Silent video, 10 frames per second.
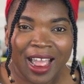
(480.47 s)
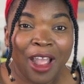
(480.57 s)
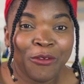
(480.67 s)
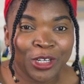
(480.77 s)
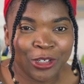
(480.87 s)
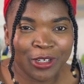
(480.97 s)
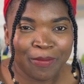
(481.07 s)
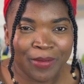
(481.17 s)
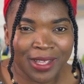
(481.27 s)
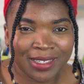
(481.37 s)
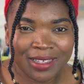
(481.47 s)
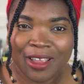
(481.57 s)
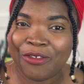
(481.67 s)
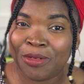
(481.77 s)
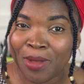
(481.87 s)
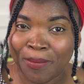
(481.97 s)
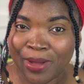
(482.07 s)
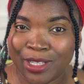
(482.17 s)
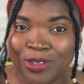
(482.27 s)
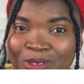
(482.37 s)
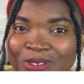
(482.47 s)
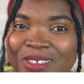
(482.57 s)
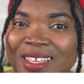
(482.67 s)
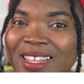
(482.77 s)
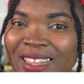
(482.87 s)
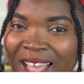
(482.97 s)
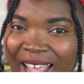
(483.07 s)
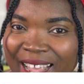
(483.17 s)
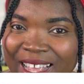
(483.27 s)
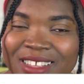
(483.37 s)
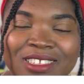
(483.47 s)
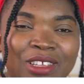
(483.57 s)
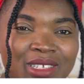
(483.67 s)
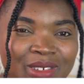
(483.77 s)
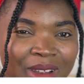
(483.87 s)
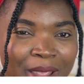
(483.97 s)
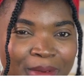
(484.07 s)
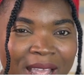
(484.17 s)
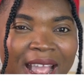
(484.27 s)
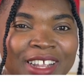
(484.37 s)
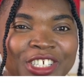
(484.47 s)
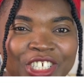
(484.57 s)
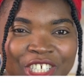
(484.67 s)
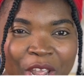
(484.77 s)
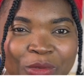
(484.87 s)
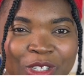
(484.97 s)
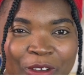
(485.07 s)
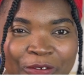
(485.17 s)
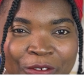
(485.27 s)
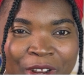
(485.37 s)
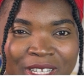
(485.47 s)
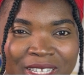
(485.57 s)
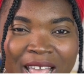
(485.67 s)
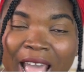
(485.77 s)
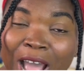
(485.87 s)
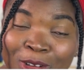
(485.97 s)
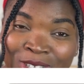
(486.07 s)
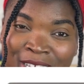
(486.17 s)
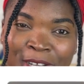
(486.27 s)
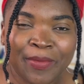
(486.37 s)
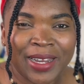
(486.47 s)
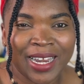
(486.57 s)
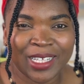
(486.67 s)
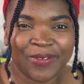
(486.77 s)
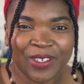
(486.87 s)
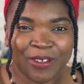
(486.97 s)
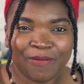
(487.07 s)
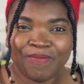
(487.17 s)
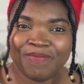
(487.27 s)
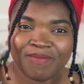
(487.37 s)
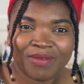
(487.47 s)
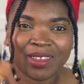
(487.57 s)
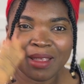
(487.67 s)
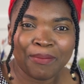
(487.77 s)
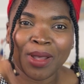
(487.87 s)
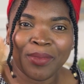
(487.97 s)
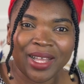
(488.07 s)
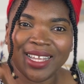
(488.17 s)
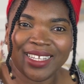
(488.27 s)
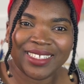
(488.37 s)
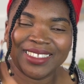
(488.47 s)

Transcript: I wish you the best. Remember to like, subscribe, and share with your friends. I'll see you in my next video. Bye-bye.